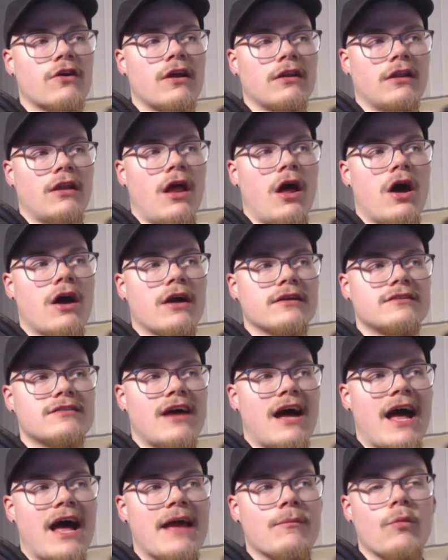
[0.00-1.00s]
a long
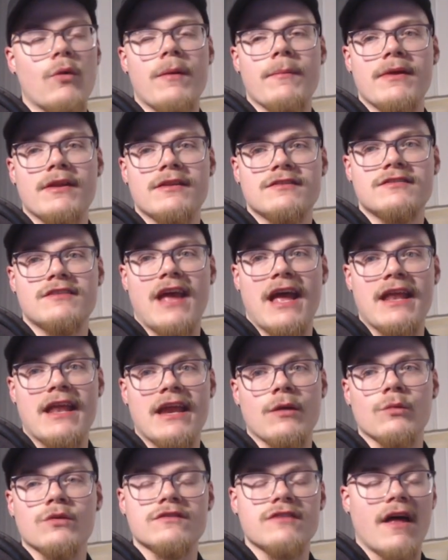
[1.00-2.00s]
time women's
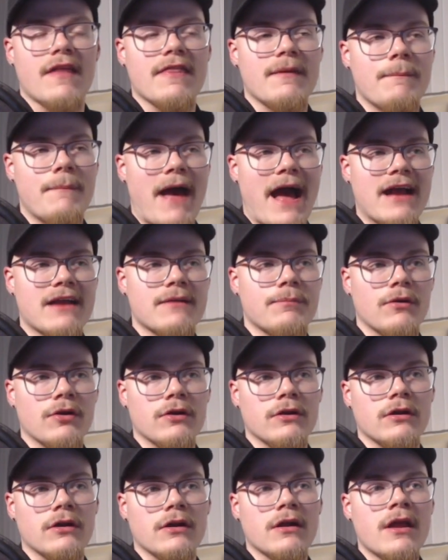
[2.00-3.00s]
skating was on the back
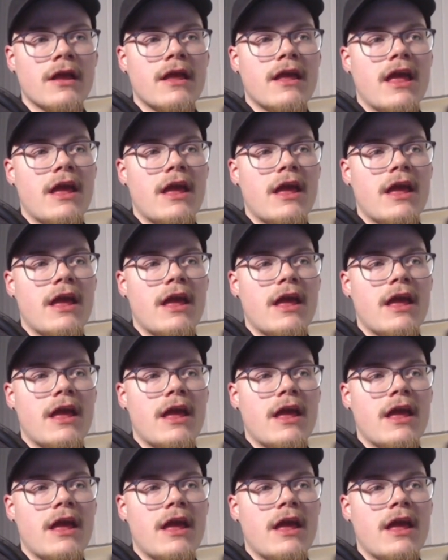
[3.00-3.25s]
burner.